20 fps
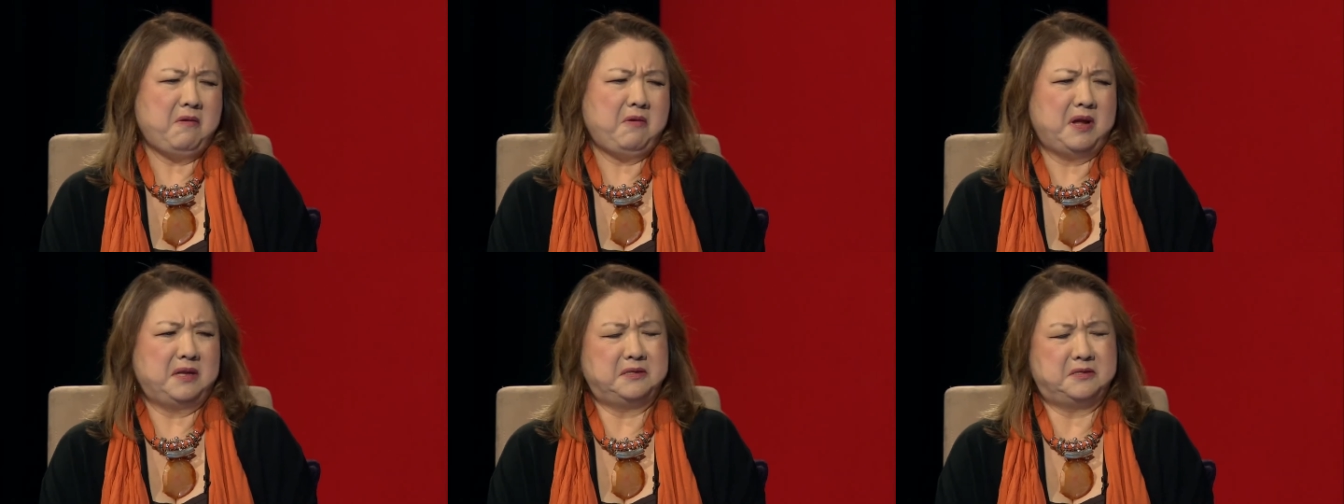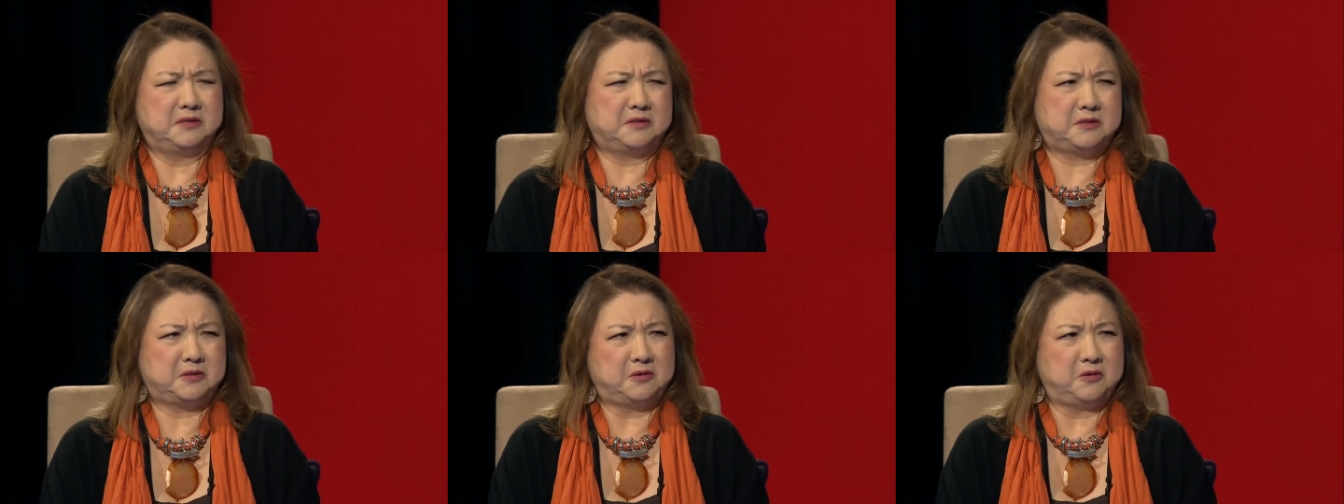went
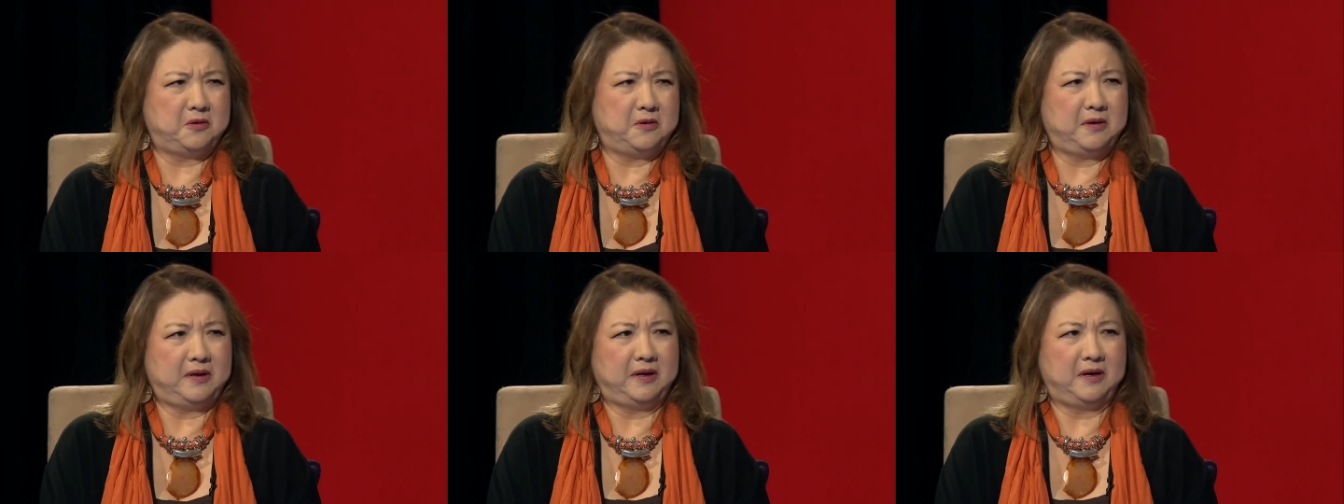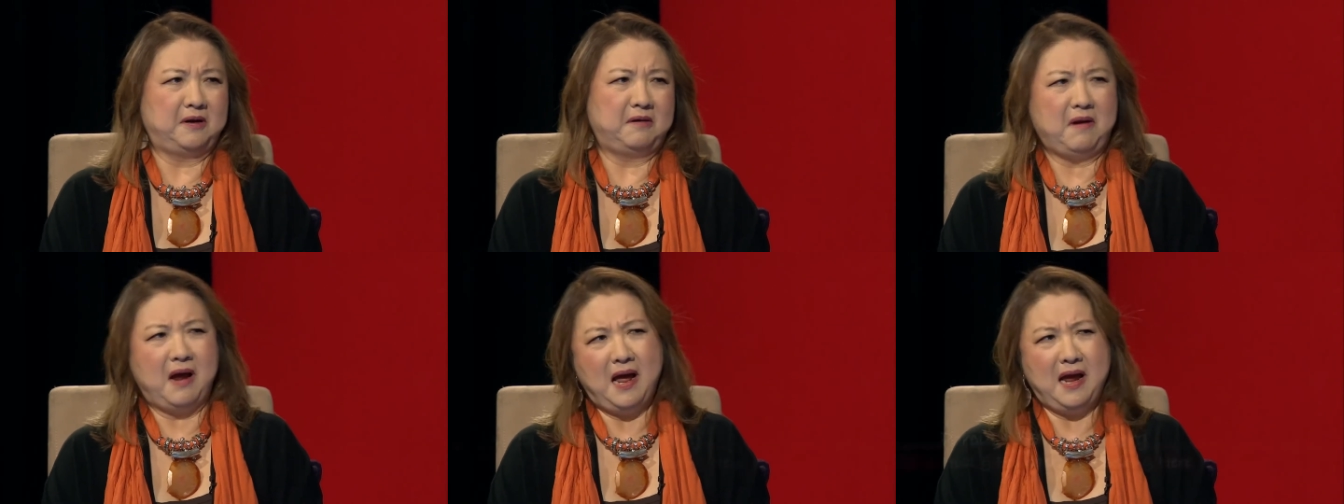to school
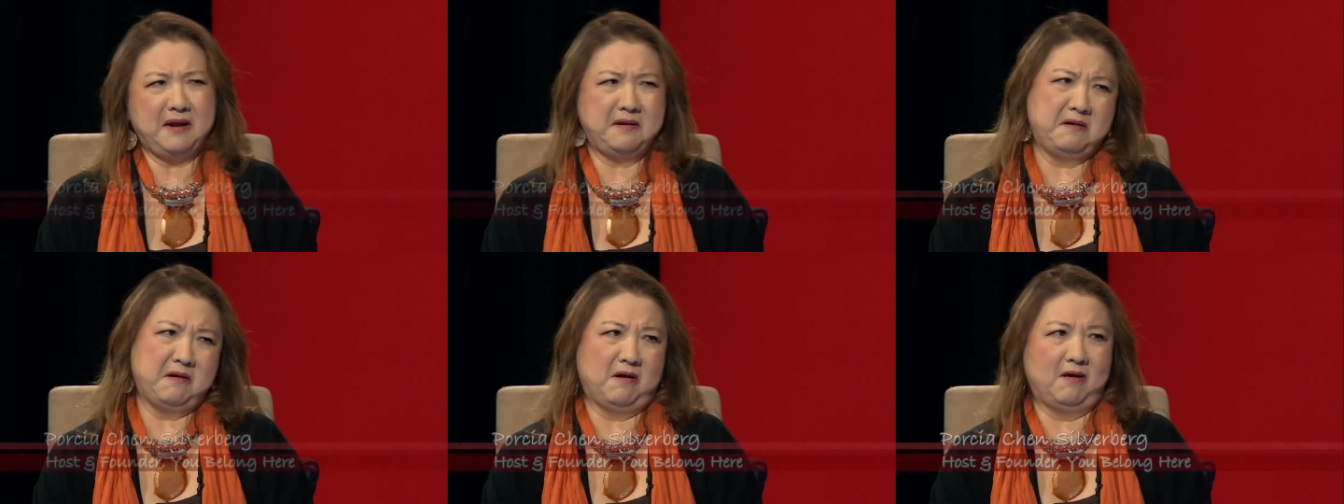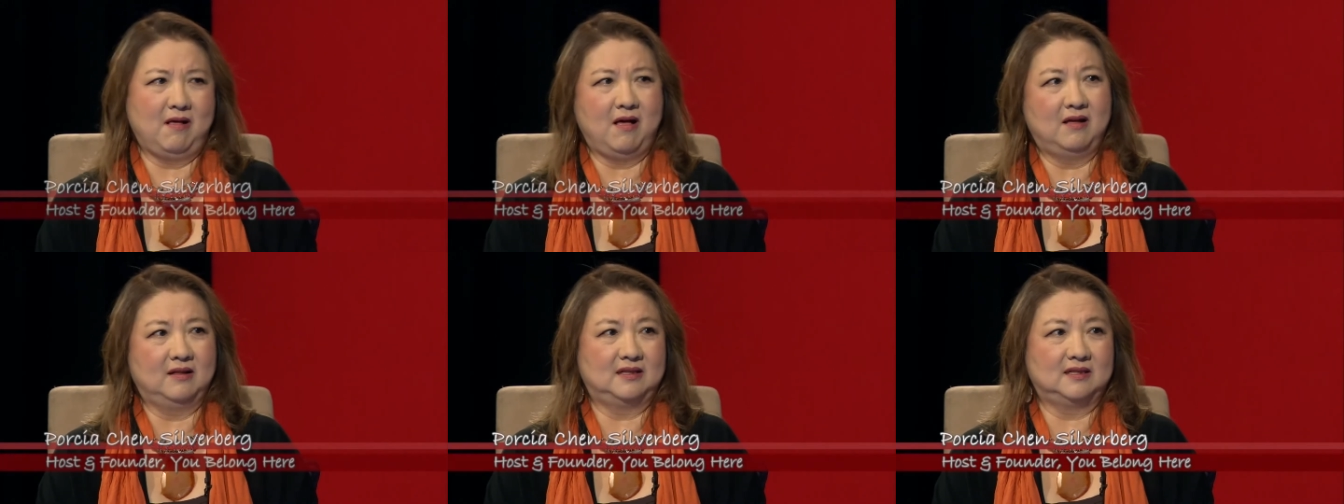here. I know
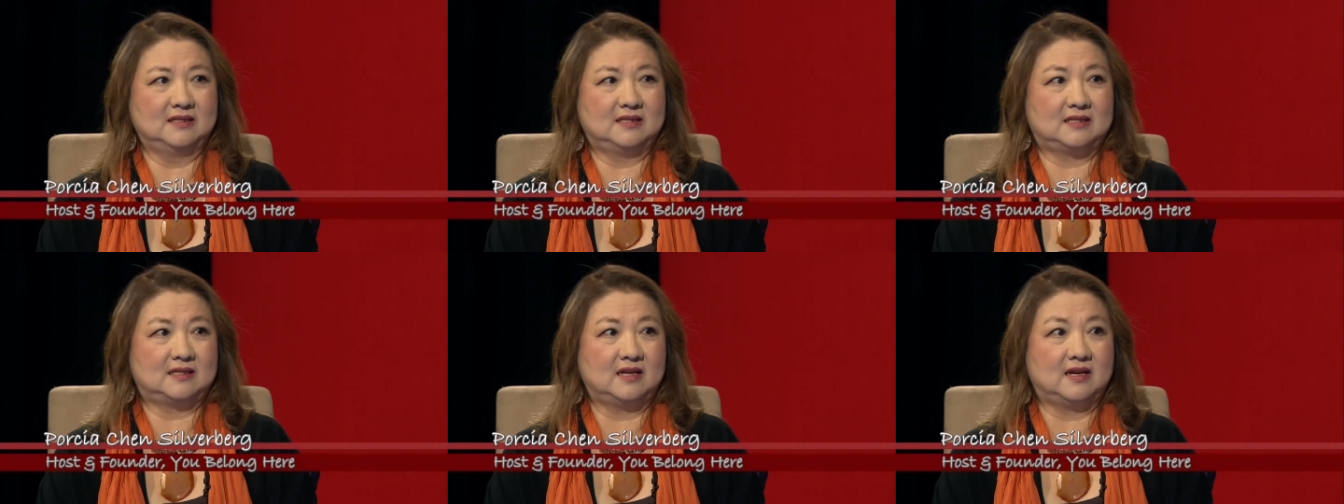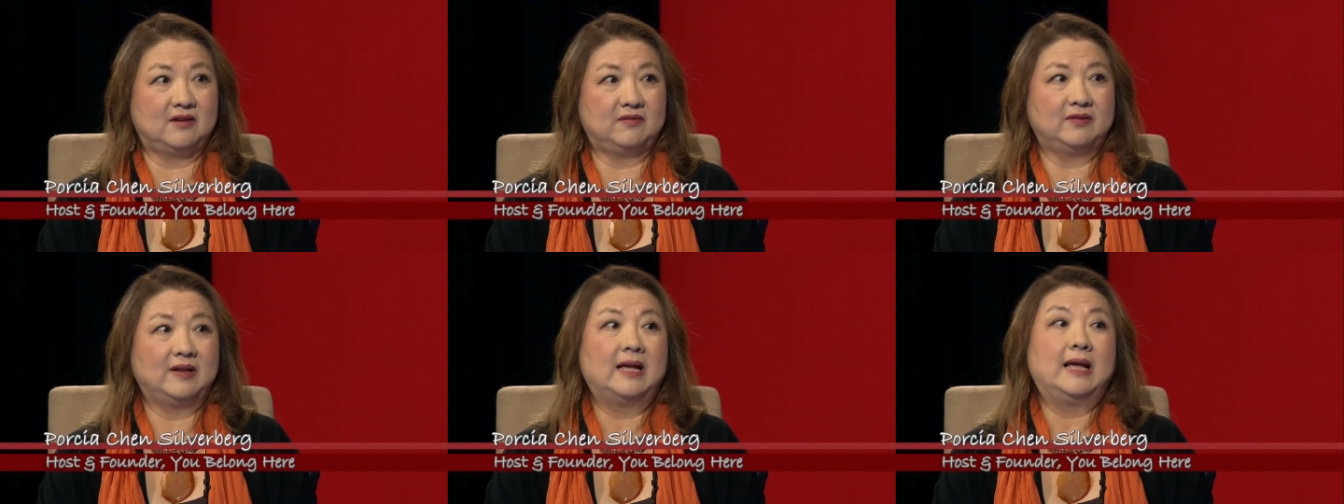all this stuff.